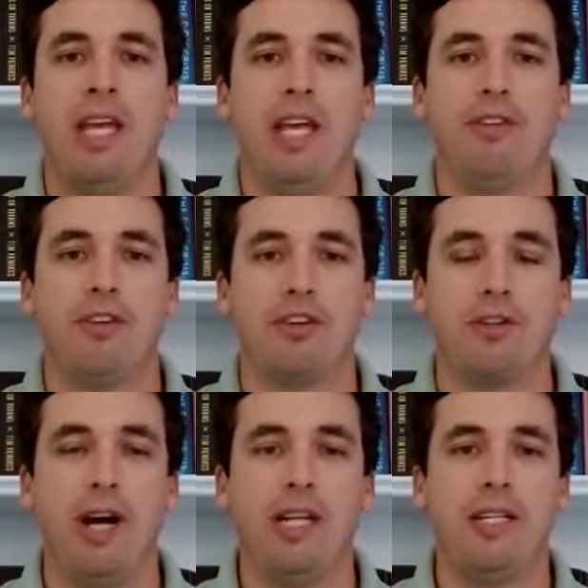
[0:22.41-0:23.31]
if you're
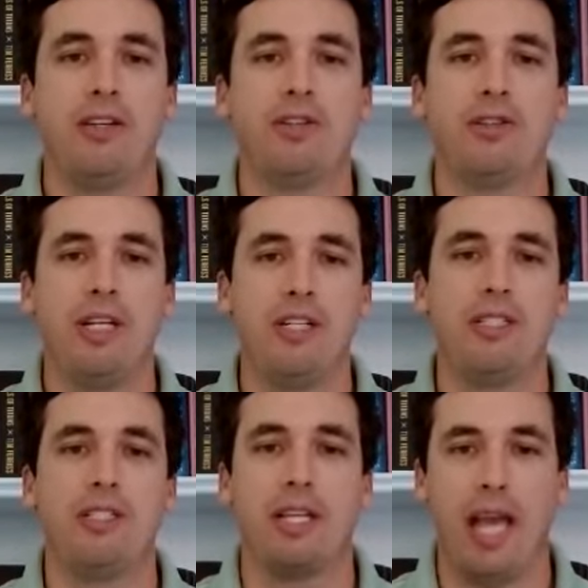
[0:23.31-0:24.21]
trying to
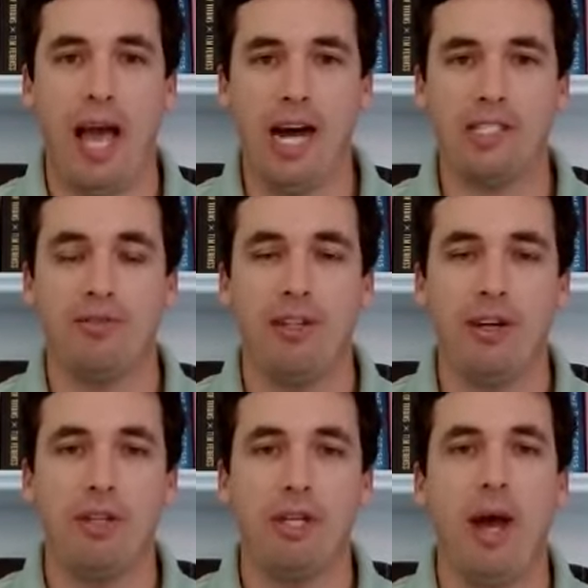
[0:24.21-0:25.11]
increase the cash
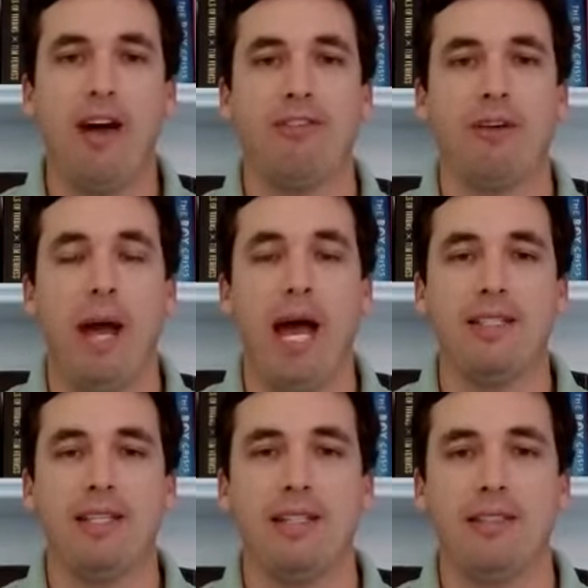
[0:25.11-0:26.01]
flow that you have from
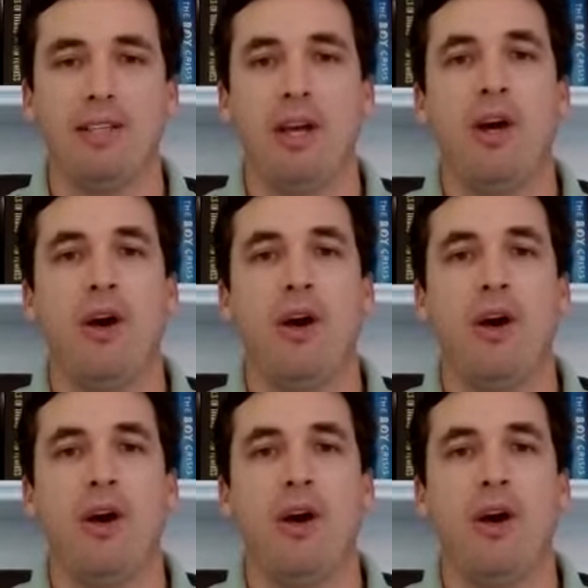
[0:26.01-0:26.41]
assets,